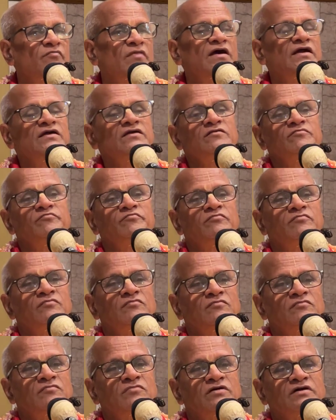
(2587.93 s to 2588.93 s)
My
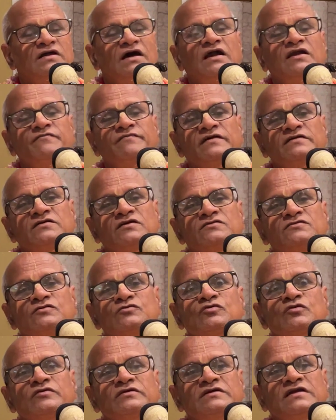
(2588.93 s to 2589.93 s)
grandfather
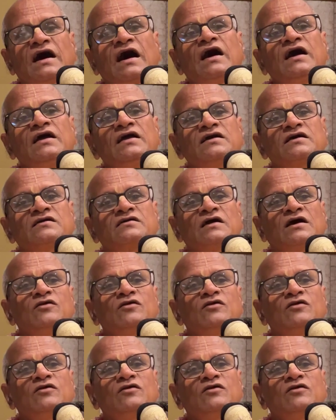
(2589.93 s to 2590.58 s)
doesn't want to die.